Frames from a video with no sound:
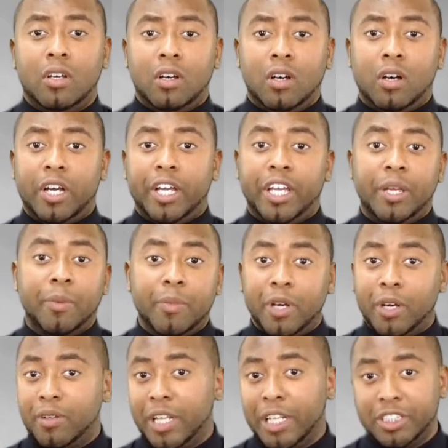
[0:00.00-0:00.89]
an
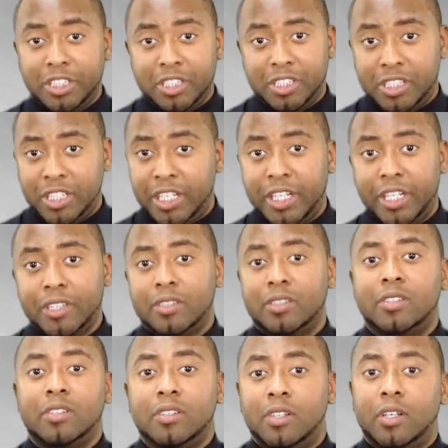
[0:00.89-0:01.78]
email that you
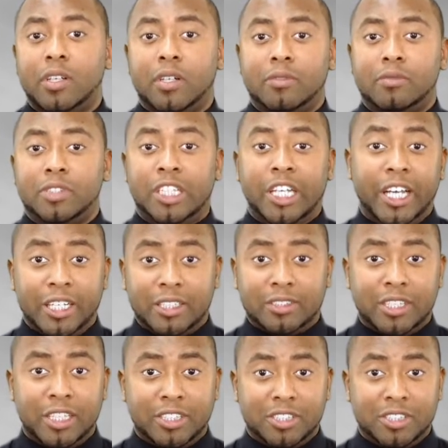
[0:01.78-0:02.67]
sent, a
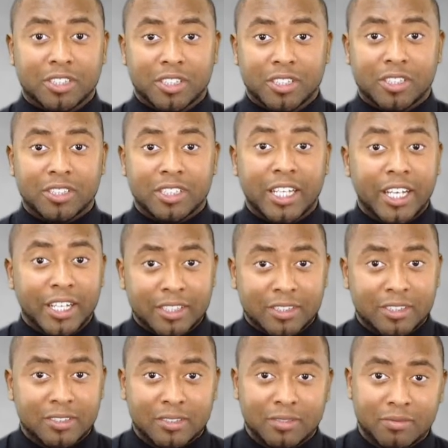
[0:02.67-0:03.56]
text that you sent a
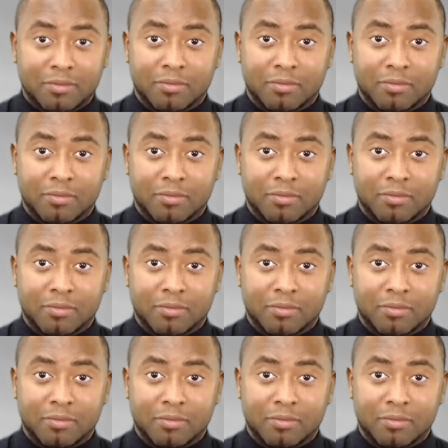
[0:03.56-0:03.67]
text.